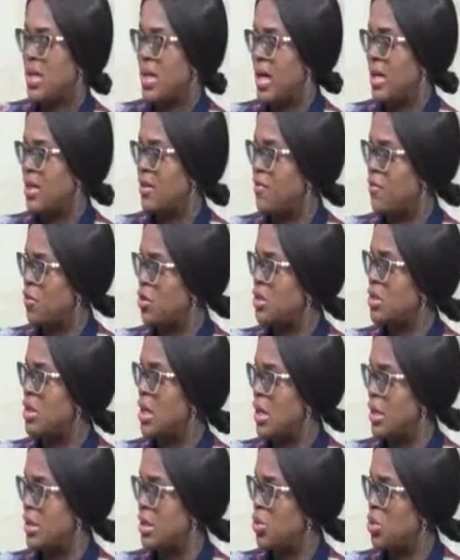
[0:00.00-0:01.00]
are
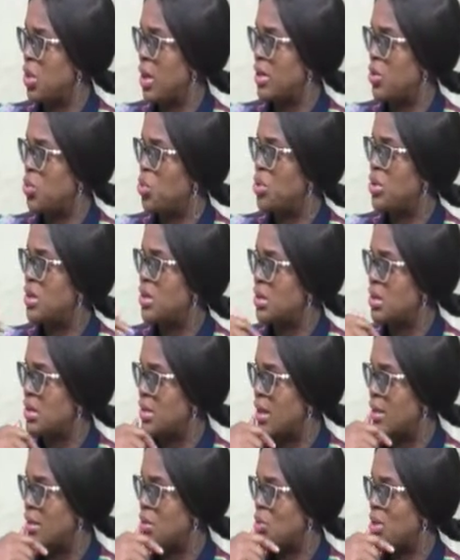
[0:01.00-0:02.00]
the warning
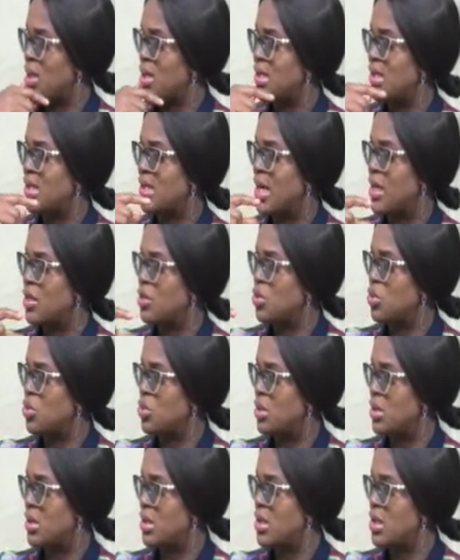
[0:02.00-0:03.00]
signs? What are the signs you
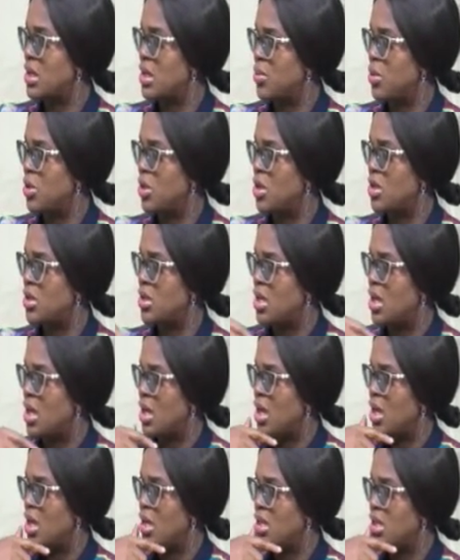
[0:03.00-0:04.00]
would see? Because
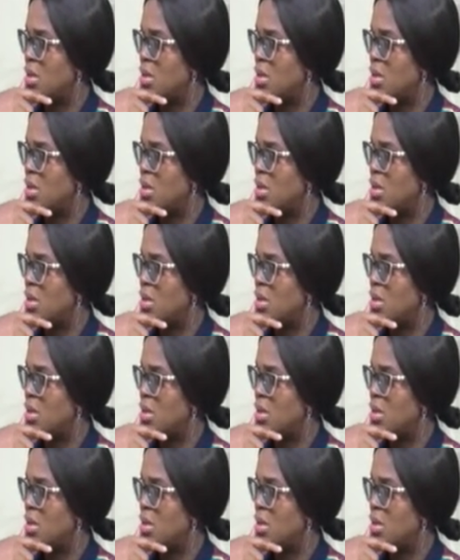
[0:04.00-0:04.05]
it's